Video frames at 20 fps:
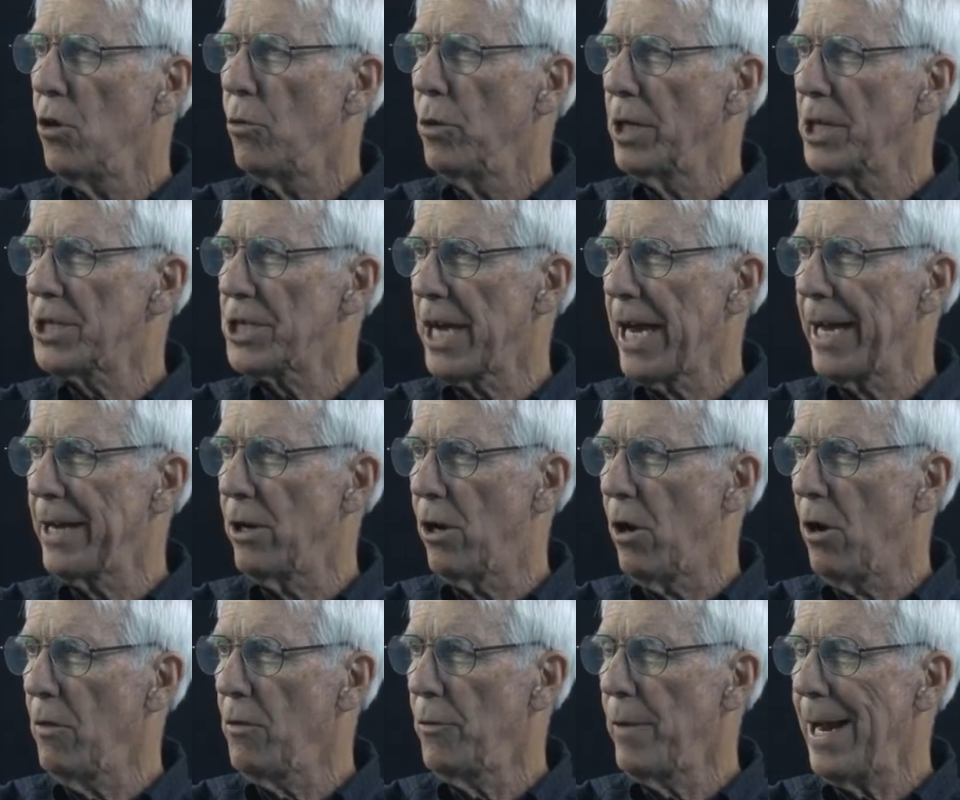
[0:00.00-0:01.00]
would assign
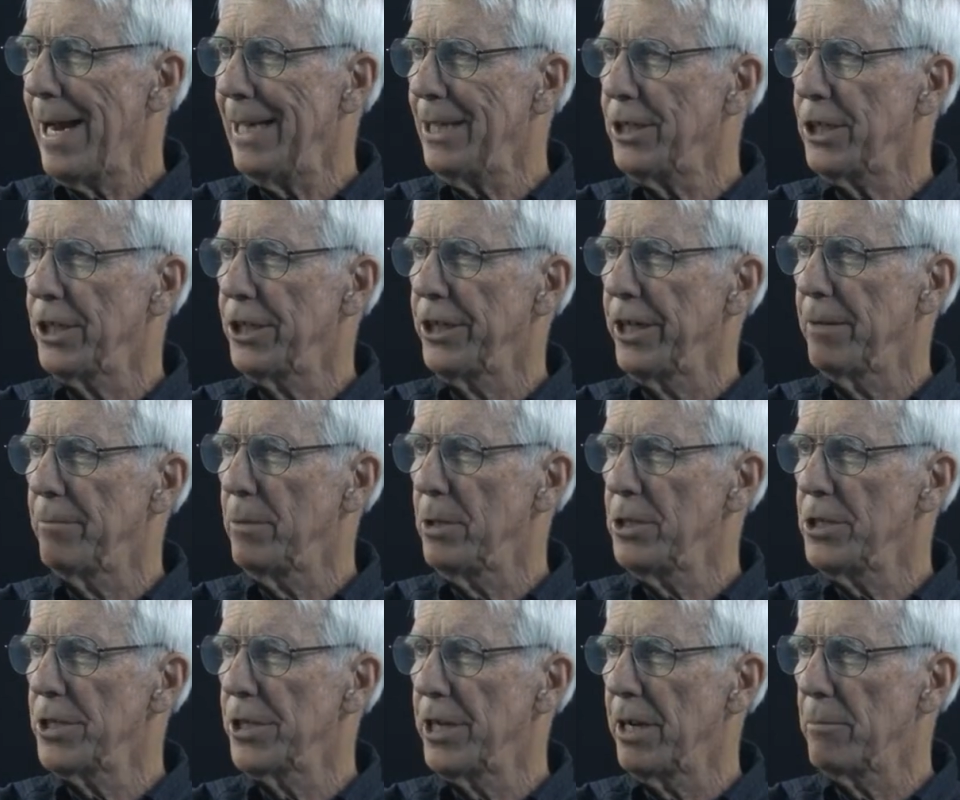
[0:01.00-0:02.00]
all the rational
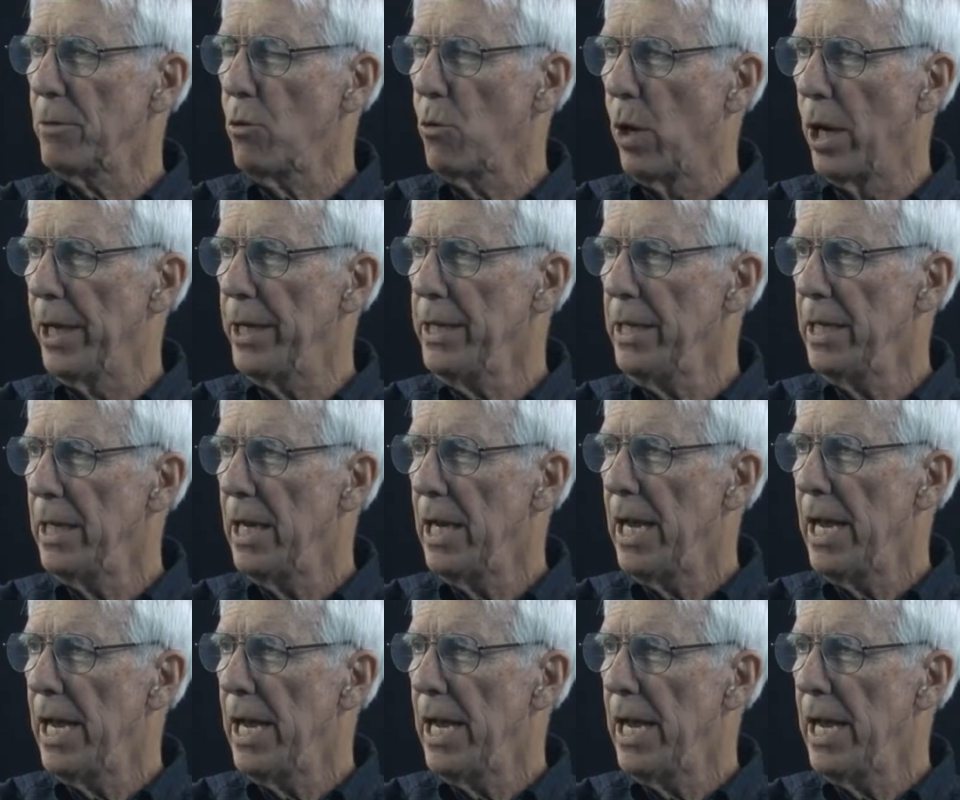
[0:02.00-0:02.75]
numbers the number 1